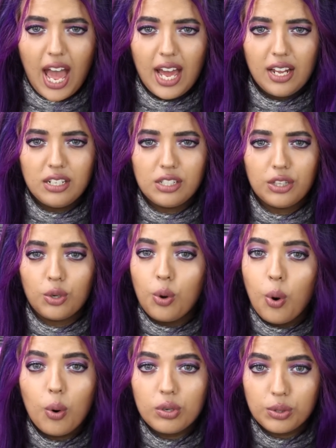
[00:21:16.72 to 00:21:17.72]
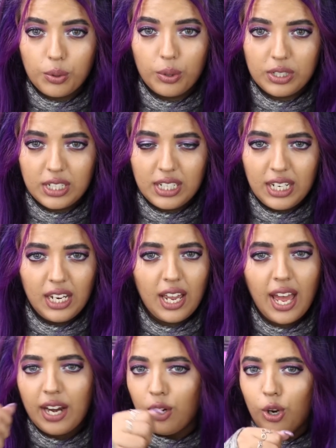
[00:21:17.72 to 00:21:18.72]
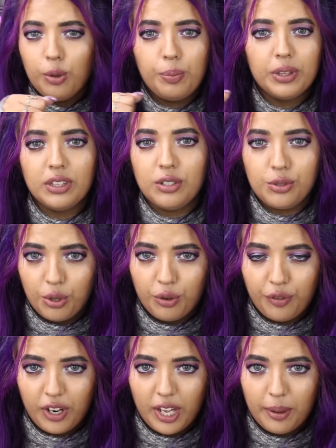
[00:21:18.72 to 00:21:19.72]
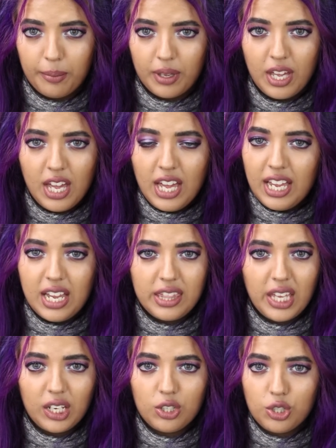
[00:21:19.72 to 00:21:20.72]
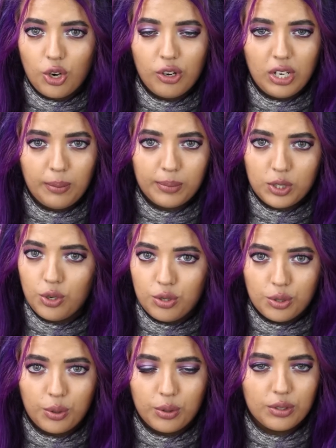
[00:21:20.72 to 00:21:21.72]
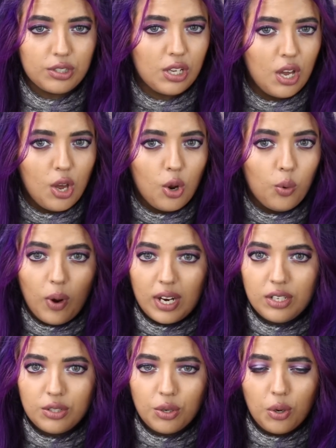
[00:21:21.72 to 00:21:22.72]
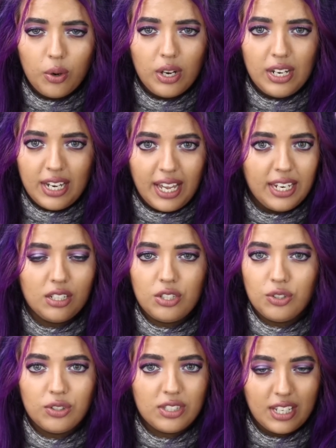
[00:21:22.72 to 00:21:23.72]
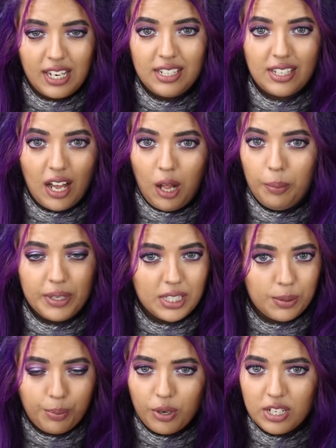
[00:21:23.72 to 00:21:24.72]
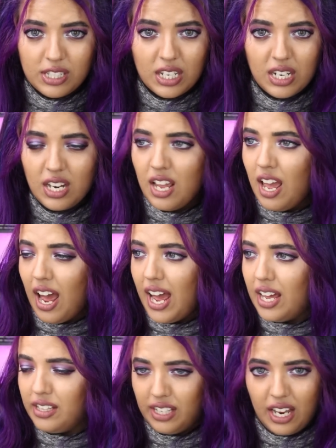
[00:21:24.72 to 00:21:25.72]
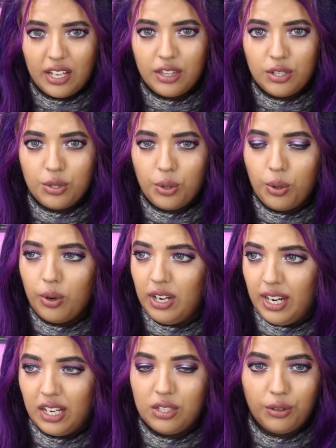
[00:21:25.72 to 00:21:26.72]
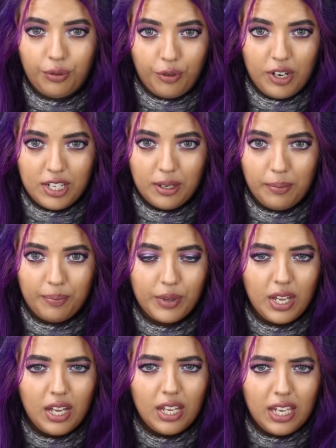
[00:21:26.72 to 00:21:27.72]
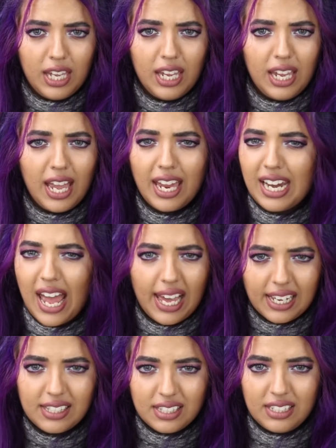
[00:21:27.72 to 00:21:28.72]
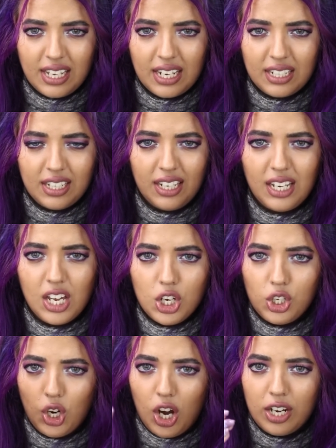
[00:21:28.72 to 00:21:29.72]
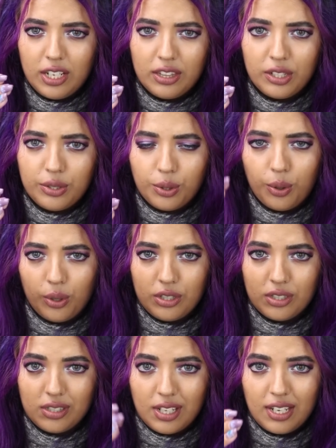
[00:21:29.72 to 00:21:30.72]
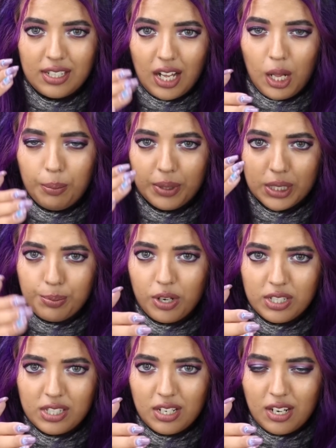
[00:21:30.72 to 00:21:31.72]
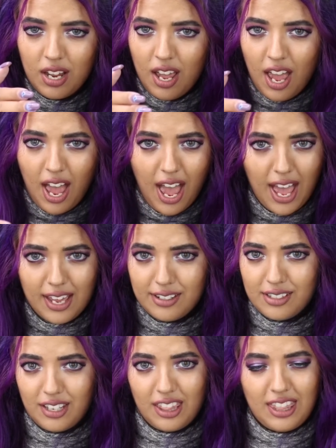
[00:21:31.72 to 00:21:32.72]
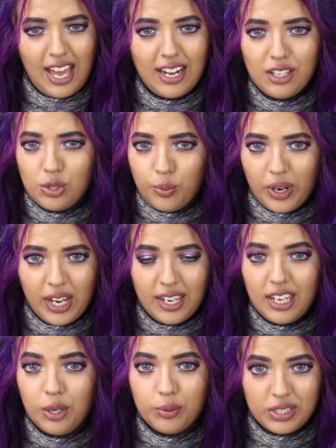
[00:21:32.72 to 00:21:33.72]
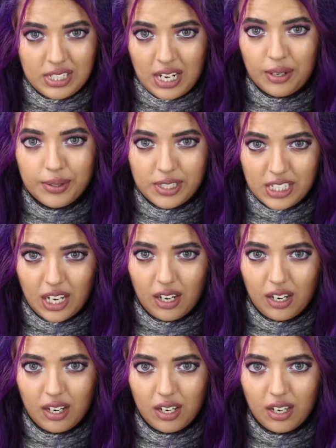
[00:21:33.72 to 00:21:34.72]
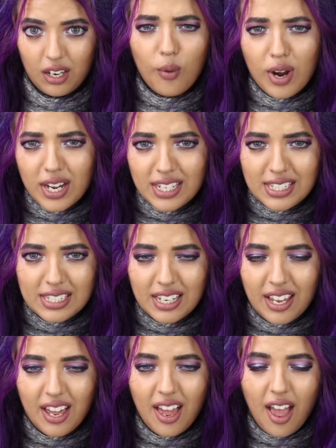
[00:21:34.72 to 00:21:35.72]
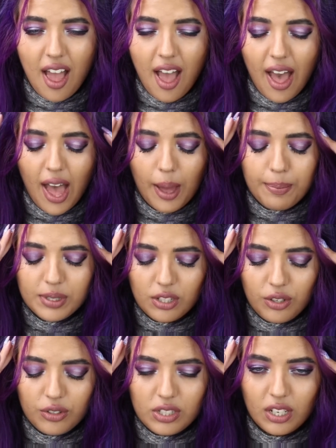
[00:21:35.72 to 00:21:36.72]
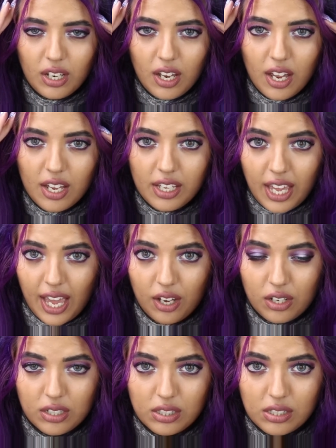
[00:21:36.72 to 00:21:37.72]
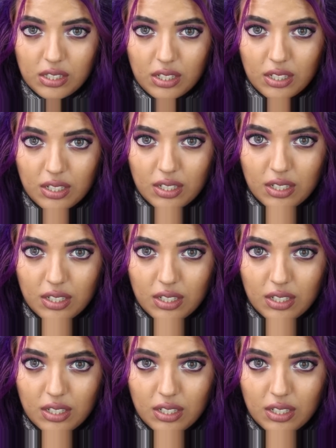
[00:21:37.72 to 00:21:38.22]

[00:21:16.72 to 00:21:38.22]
and the court orderly had opened the door for him. He had then shown him two doors. One door led to Saint Alban's prison and the other door led to freedom. He had accidentally gone in the door to Saint Alban's prison, and that is where he was now stuck. What? Absolute chaos.